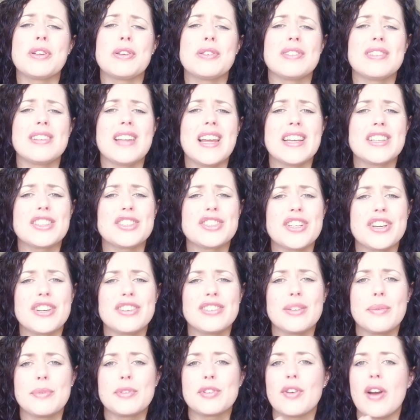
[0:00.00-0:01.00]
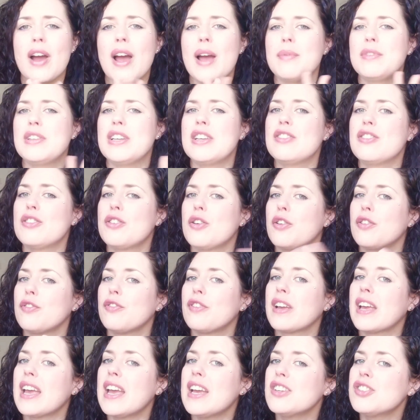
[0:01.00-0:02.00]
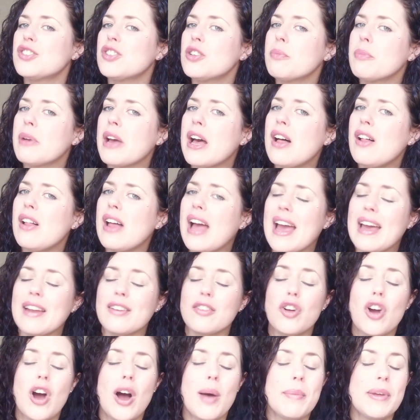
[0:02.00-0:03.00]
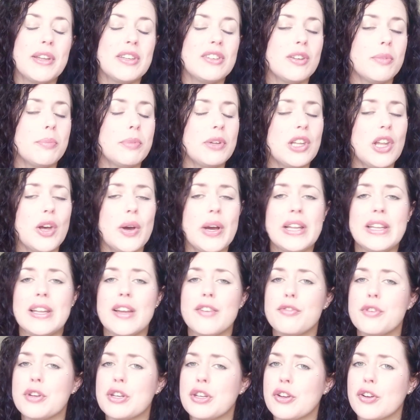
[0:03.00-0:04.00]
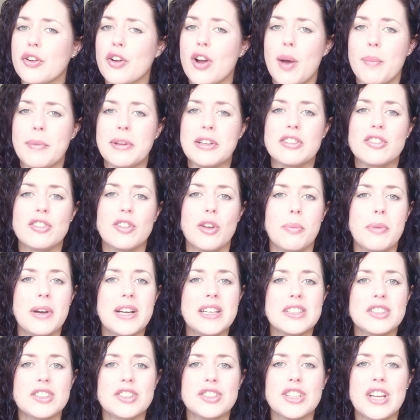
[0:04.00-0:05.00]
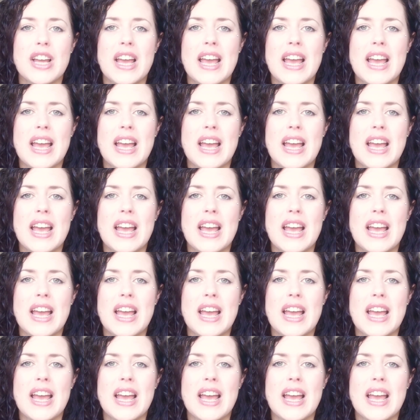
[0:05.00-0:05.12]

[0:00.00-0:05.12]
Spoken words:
who's liked, shared, subscribed, hit the notification bell, and commented below. I love reading your comments so much.